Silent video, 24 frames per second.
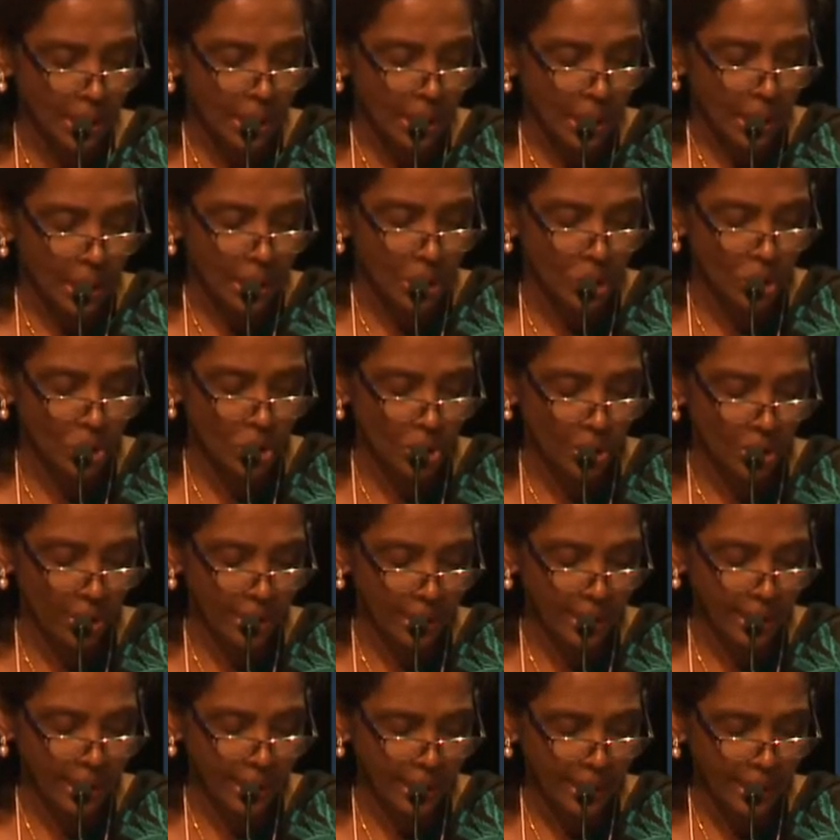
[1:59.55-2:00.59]

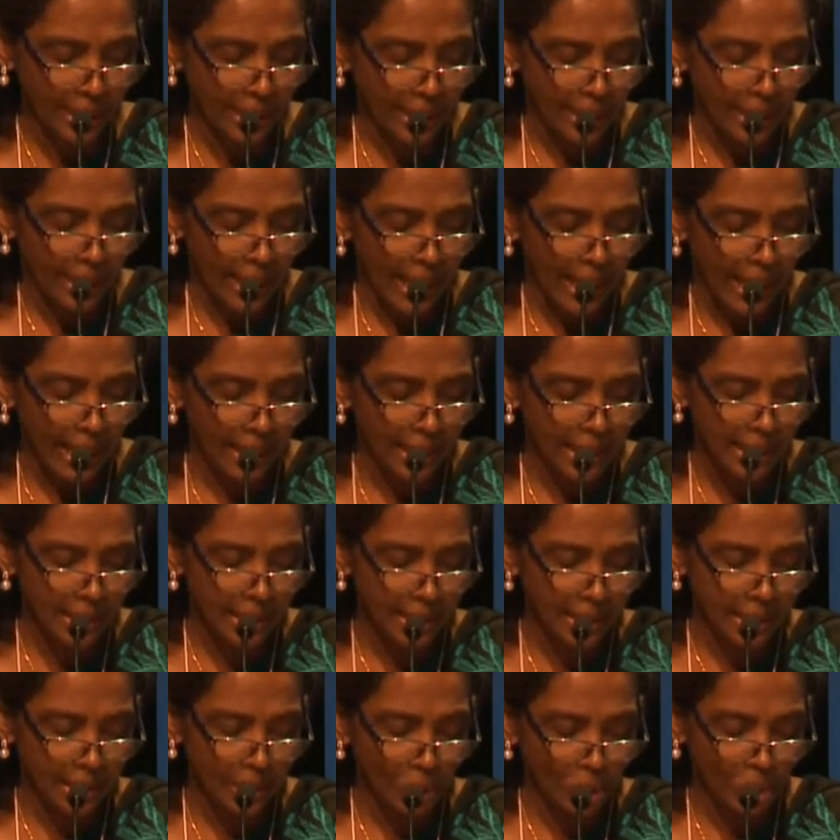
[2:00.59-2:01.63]
historian and is
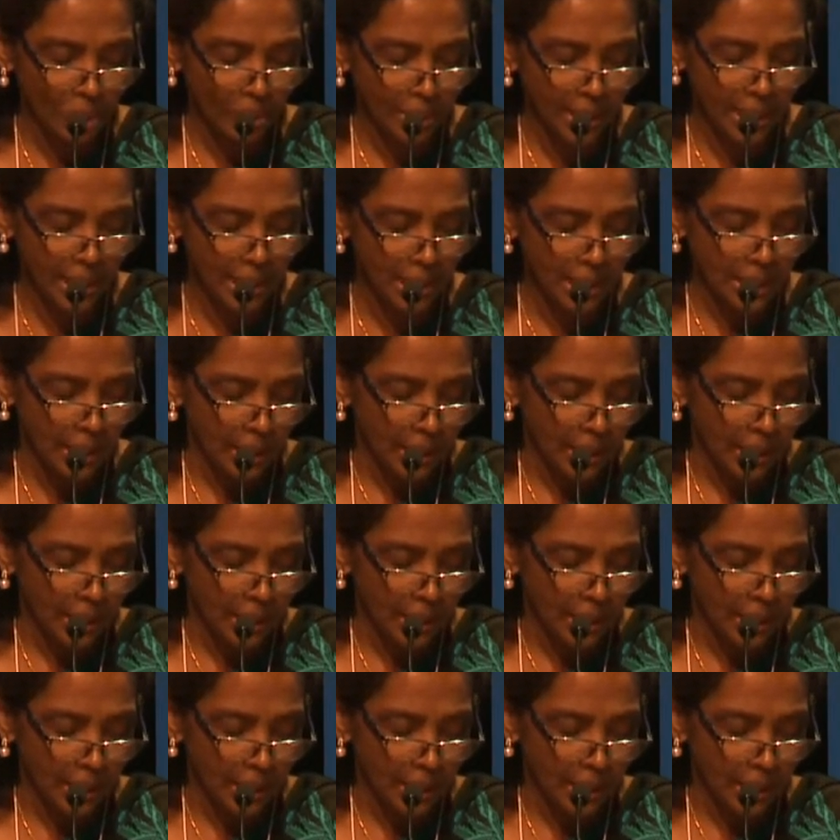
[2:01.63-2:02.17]
the Humanist